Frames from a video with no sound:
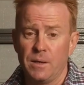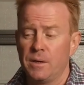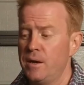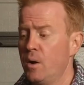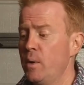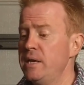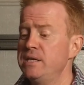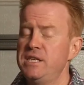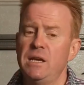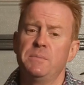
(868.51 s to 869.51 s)
Now when
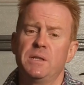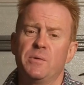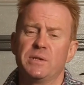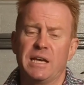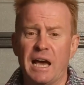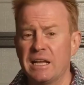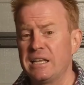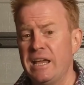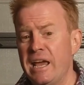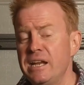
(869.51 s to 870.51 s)
dimmed, there was
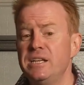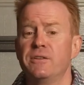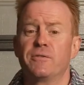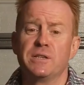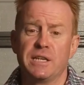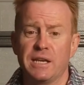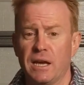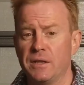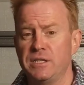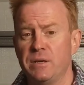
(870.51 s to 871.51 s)
hardly any difference in
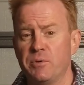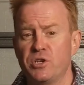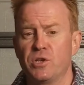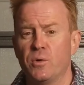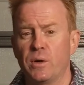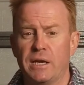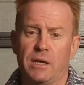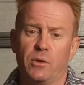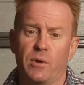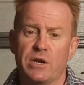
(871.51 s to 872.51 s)
color temperature or
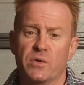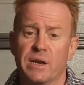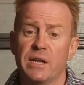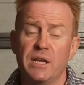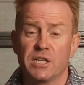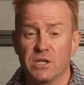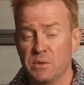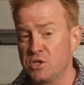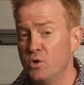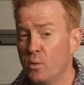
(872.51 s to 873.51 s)
color rendering, so
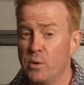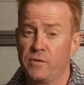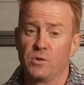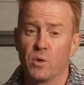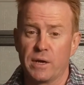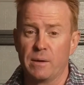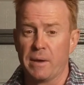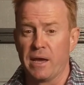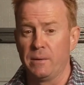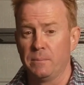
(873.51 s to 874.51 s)
it's not worth talking
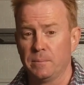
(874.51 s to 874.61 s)
about.